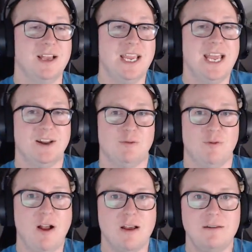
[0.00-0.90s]
Yeah, it'll
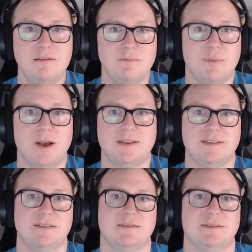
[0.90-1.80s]
run, but
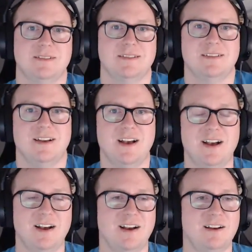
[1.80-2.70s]

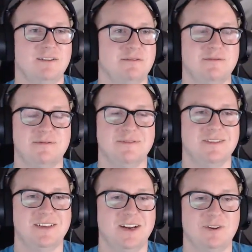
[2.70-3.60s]

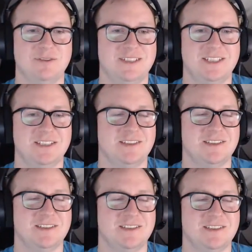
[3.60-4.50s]
it's just
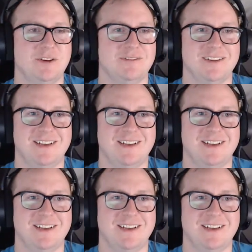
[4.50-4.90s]
no good.